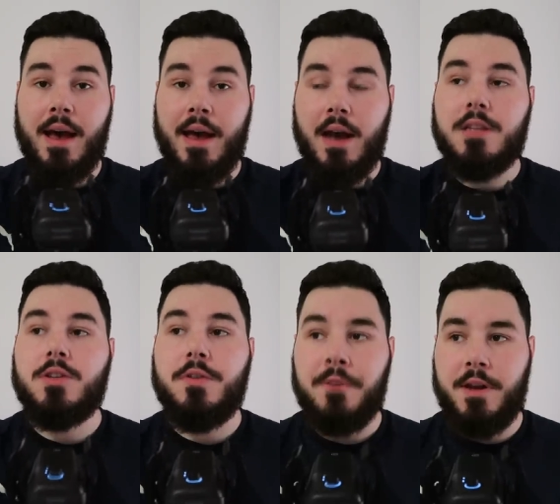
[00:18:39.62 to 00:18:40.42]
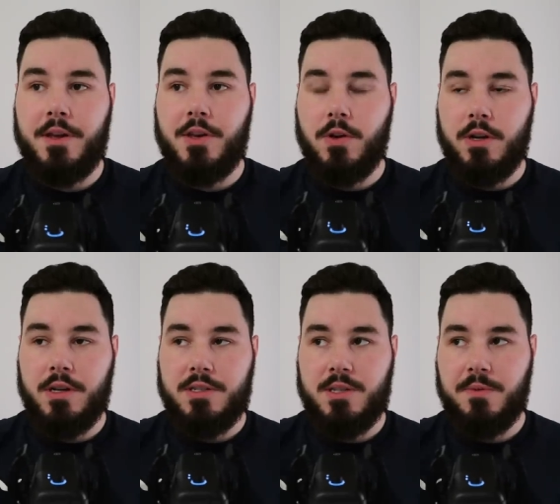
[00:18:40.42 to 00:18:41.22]
And I do find it
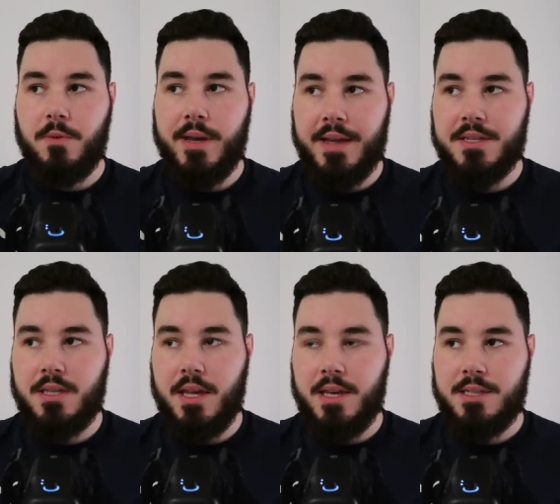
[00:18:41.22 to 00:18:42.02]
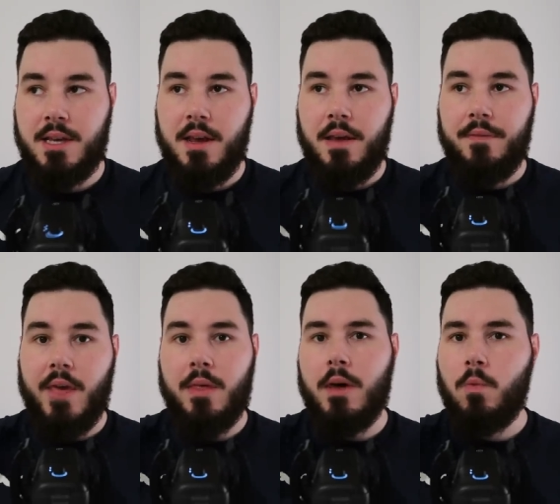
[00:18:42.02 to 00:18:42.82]
curious, just before we get into this,
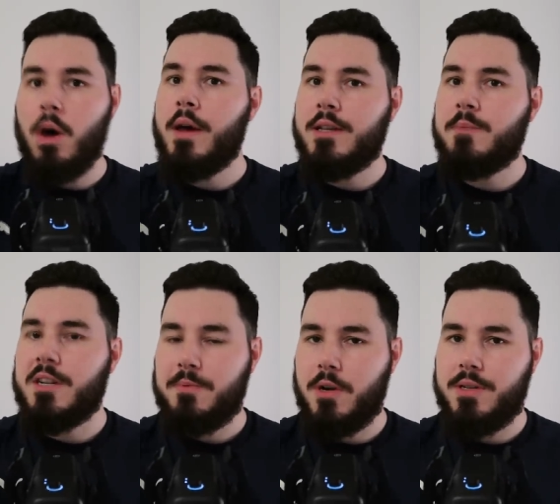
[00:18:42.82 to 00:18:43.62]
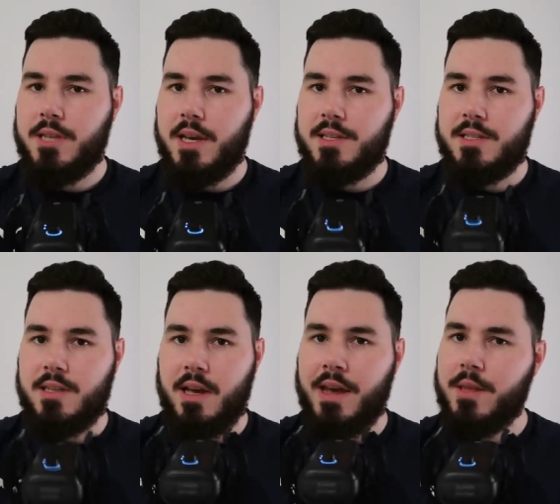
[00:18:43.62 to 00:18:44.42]
that there weren't as much
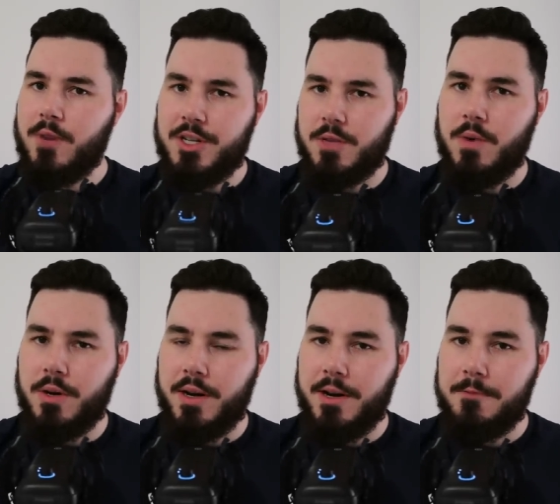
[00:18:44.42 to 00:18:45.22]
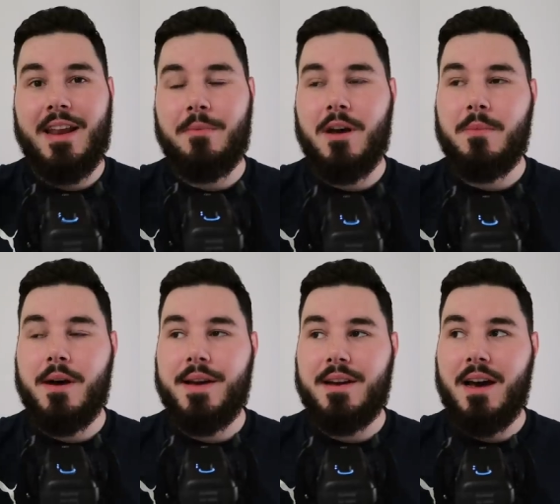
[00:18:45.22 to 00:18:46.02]
protests at the Russia World Cup. And in my
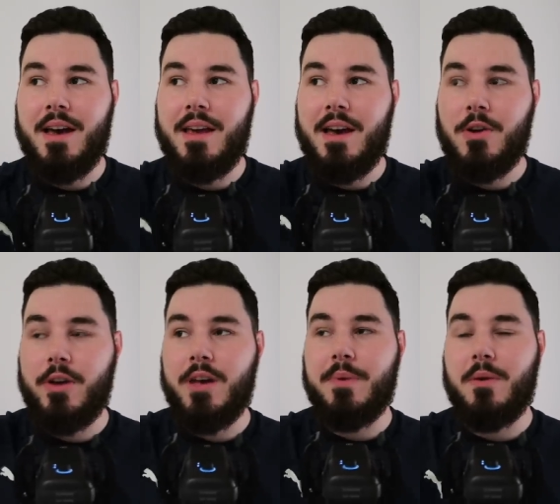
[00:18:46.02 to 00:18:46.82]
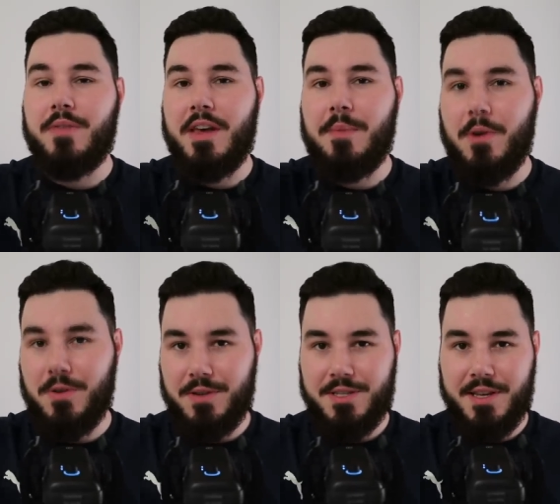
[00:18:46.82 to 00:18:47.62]
mind, I agree a bit with the
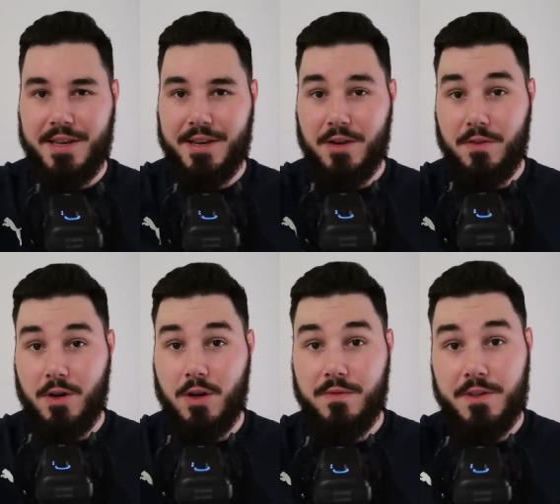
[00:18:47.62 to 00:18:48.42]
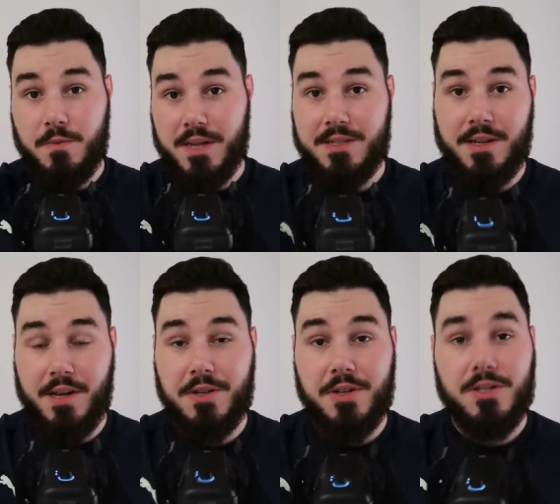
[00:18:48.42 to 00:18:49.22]
hypocrisy of a lot of these Western
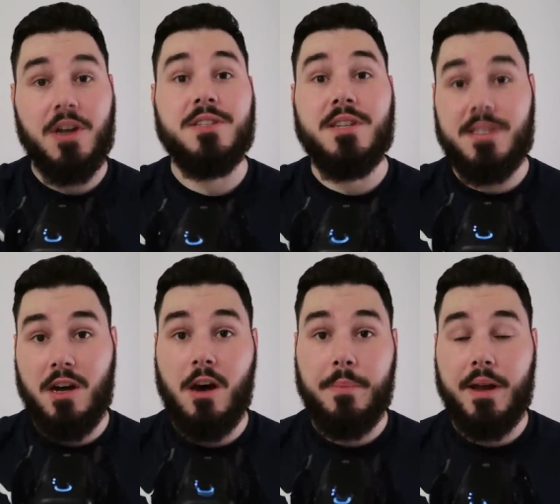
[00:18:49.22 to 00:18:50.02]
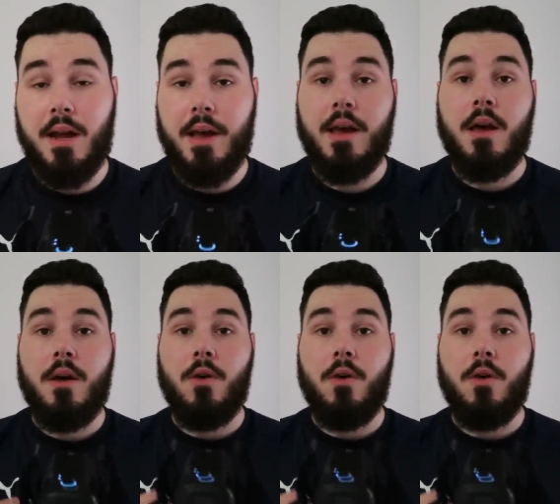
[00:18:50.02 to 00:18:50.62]
countries going to Qatar and being like,